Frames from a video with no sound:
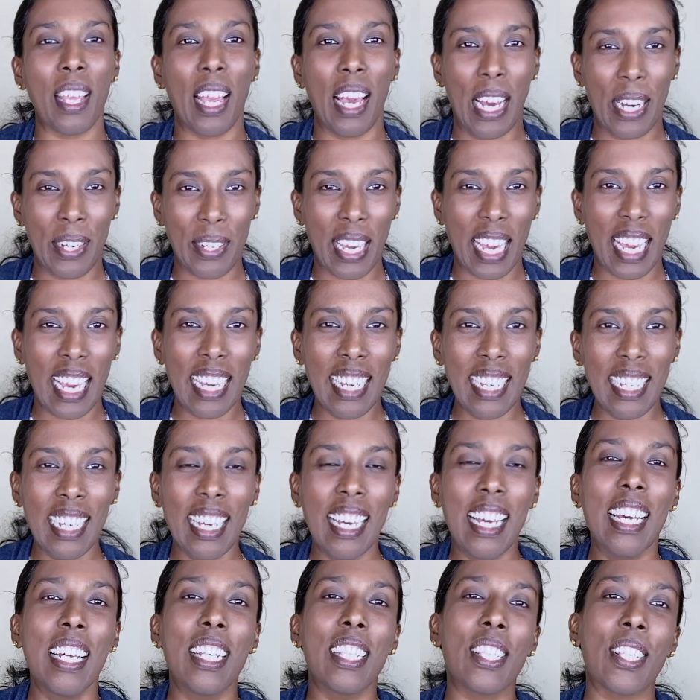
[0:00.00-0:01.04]
Okay,
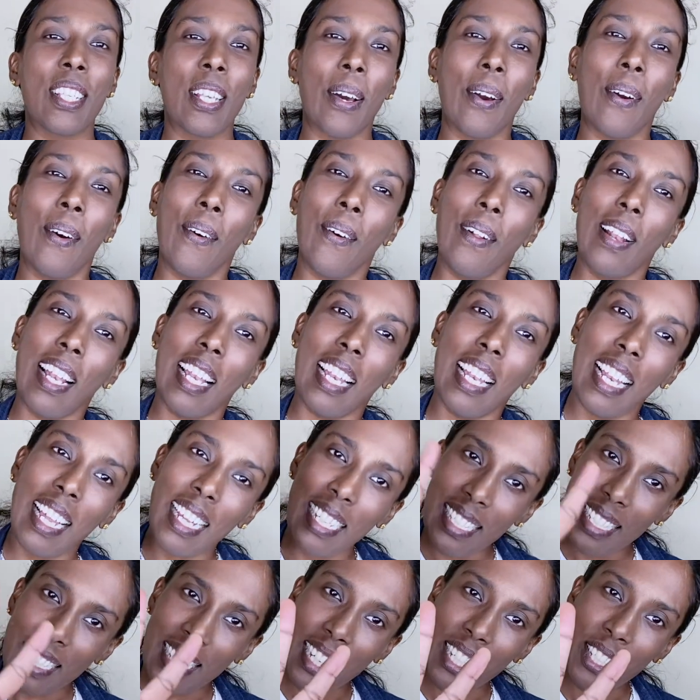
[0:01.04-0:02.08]
so
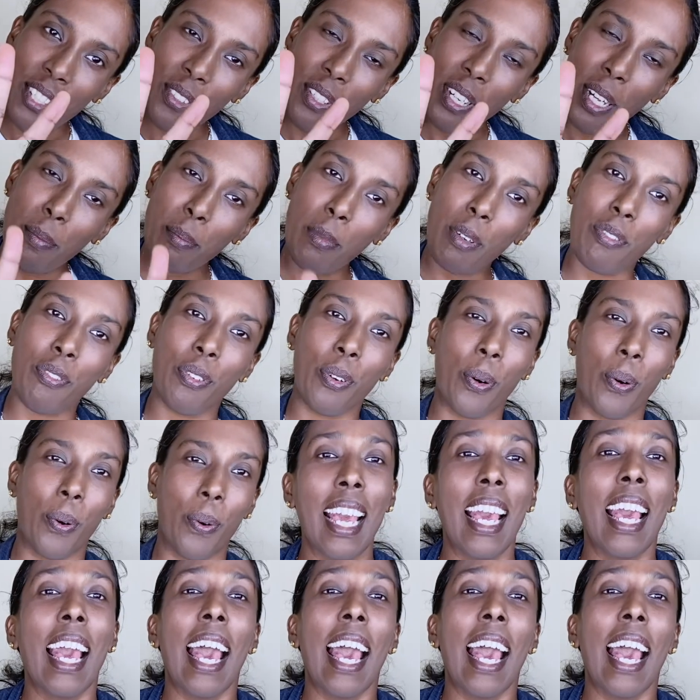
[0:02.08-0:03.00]
let's get to number 4.